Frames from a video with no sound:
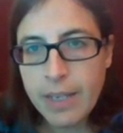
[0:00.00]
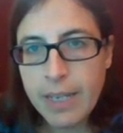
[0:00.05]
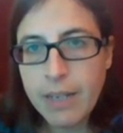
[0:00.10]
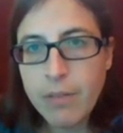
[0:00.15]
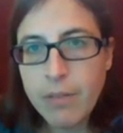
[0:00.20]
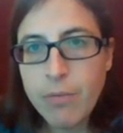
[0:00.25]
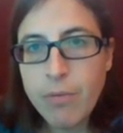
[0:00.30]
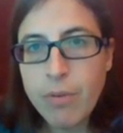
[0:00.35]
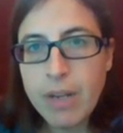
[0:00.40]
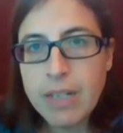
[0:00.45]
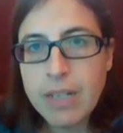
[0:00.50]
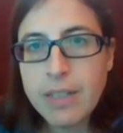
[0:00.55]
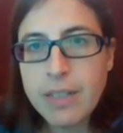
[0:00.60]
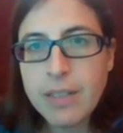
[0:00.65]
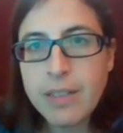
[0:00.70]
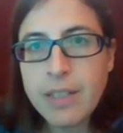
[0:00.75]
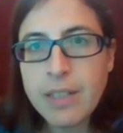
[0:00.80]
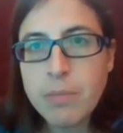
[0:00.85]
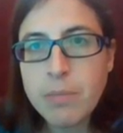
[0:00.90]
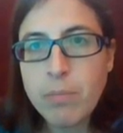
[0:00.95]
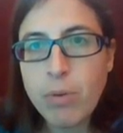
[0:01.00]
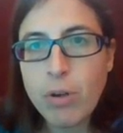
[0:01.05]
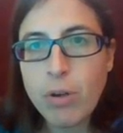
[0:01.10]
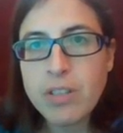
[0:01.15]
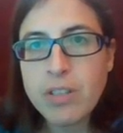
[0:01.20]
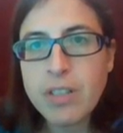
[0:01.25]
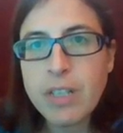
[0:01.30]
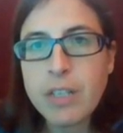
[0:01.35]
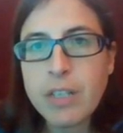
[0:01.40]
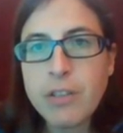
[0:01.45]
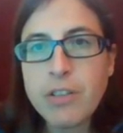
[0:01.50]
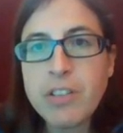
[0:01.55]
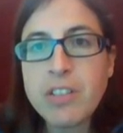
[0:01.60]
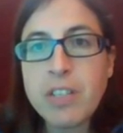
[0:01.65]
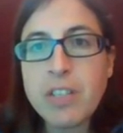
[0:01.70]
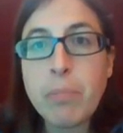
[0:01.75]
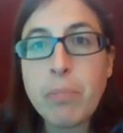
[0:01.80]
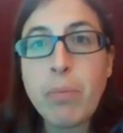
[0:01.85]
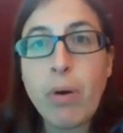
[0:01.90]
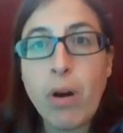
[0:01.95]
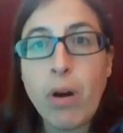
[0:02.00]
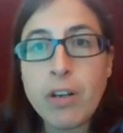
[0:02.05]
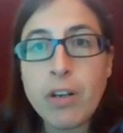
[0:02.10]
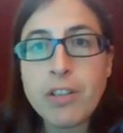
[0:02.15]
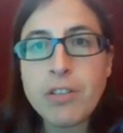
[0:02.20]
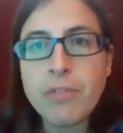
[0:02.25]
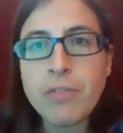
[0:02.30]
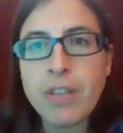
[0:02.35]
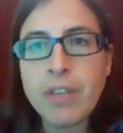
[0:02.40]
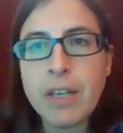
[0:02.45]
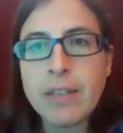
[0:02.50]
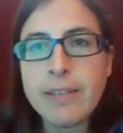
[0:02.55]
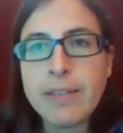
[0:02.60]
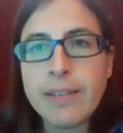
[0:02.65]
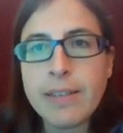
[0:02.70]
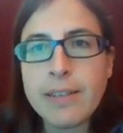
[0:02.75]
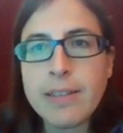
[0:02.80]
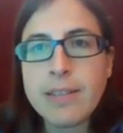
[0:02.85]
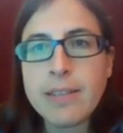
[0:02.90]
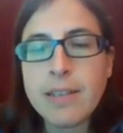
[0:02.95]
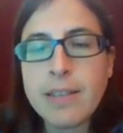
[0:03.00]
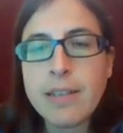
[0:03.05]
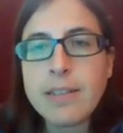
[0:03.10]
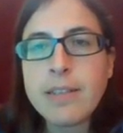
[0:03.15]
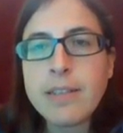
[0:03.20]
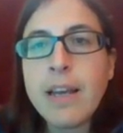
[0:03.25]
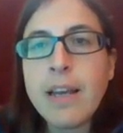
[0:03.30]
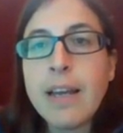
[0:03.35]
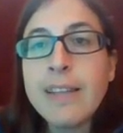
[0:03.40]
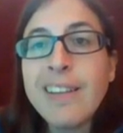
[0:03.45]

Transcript: In red, in this box here, you see part of that data set,